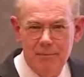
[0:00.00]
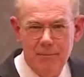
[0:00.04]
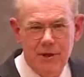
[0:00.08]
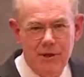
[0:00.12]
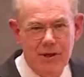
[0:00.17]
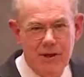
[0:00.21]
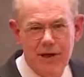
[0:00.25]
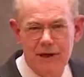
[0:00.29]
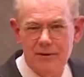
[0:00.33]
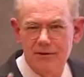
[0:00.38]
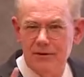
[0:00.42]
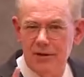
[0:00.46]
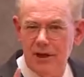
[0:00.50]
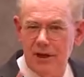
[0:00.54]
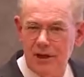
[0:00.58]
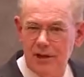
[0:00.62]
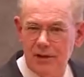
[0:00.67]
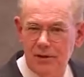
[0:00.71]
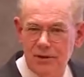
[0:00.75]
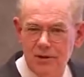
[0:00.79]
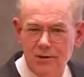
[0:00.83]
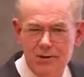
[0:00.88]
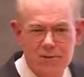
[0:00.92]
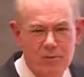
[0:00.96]
But I'll tell
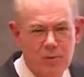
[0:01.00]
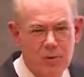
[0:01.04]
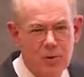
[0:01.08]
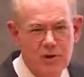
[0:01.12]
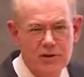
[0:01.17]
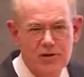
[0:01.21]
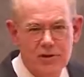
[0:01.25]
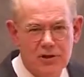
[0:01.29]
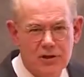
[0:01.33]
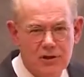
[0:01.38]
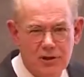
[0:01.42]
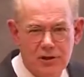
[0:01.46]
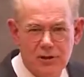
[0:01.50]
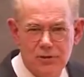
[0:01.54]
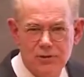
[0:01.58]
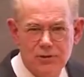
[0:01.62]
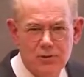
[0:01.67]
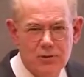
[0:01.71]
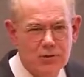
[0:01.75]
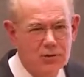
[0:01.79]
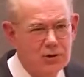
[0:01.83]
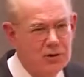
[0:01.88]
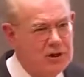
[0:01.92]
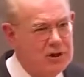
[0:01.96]
you, those boys and
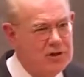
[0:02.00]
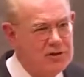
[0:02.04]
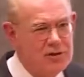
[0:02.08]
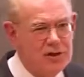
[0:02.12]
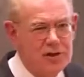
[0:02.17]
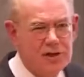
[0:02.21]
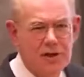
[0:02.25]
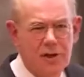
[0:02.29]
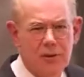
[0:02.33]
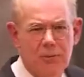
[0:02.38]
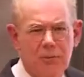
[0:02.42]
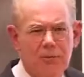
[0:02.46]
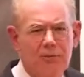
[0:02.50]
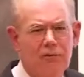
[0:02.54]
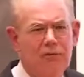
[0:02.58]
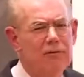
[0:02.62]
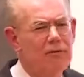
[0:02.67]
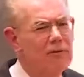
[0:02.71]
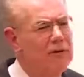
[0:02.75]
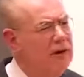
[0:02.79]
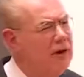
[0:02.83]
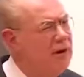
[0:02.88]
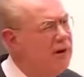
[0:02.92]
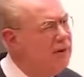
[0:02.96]
girls who took us in, they were
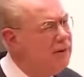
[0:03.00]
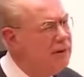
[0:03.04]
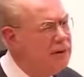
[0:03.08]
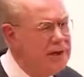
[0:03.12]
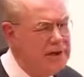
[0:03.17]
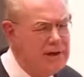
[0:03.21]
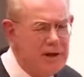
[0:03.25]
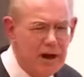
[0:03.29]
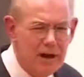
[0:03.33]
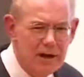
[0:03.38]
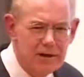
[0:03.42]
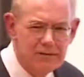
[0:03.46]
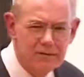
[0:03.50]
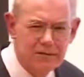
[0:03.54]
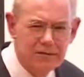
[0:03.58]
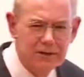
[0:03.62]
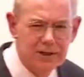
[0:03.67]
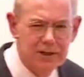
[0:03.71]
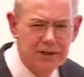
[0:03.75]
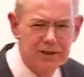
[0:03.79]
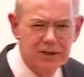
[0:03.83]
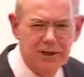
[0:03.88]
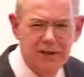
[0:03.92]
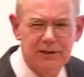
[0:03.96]
very
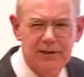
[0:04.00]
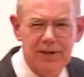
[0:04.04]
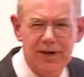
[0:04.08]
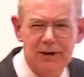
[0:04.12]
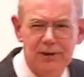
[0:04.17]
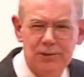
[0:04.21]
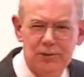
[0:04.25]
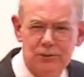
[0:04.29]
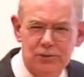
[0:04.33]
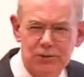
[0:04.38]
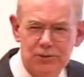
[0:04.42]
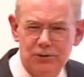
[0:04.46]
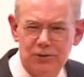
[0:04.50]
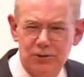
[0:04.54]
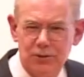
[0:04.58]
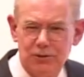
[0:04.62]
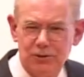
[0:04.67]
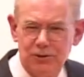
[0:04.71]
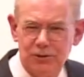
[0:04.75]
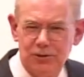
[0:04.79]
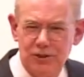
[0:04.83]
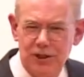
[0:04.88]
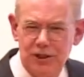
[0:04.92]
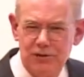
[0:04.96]
confident that they could do
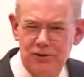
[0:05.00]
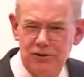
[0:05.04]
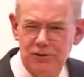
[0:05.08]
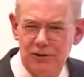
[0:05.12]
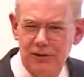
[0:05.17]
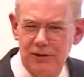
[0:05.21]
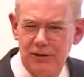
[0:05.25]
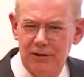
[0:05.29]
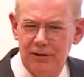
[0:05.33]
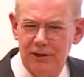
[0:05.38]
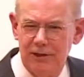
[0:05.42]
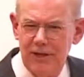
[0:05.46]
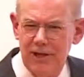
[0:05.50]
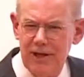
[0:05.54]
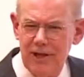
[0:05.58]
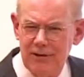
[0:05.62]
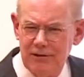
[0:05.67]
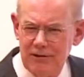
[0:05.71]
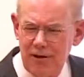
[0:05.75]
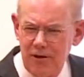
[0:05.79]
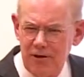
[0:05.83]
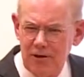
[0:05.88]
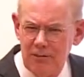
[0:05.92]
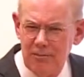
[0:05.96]
social engineering.
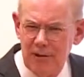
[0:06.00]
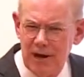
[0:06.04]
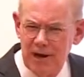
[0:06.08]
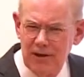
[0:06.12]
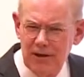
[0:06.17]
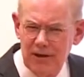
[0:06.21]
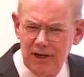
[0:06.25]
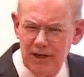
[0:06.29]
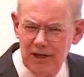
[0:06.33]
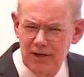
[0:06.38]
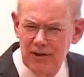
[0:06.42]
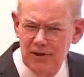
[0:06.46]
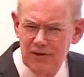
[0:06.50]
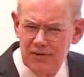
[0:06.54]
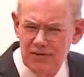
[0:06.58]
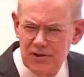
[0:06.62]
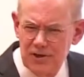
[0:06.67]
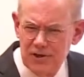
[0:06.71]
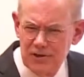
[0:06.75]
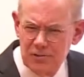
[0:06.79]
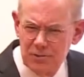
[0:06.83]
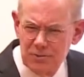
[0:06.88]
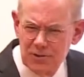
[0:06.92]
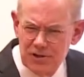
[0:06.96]
They're Americans.
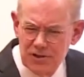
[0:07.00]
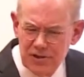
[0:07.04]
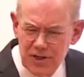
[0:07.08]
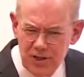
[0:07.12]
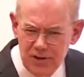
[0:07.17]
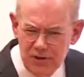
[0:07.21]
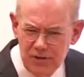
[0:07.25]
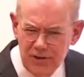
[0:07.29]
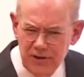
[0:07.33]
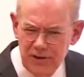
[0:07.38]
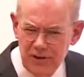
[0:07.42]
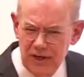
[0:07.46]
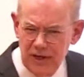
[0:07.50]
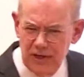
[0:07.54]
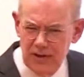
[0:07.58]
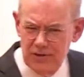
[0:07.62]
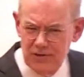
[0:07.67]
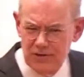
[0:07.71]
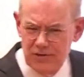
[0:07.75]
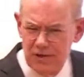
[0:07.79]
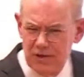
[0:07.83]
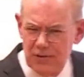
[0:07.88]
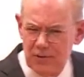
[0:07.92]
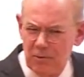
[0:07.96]
These were skill
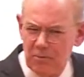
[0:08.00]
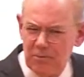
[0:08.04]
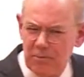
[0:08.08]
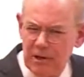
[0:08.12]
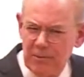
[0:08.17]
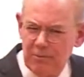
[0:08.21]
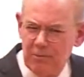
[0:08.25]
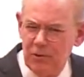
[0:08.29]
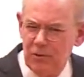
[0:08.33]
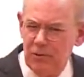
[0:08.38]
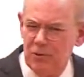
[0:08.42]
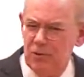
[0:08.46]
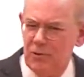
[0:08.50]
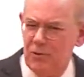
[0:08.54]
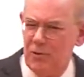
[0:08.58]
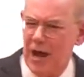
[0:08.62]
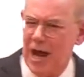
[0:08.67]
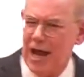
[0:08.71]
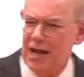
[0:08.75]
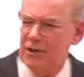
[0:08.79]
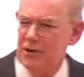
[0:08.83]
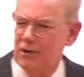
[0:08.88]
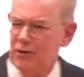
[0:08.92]
thinkers. These were people who knew how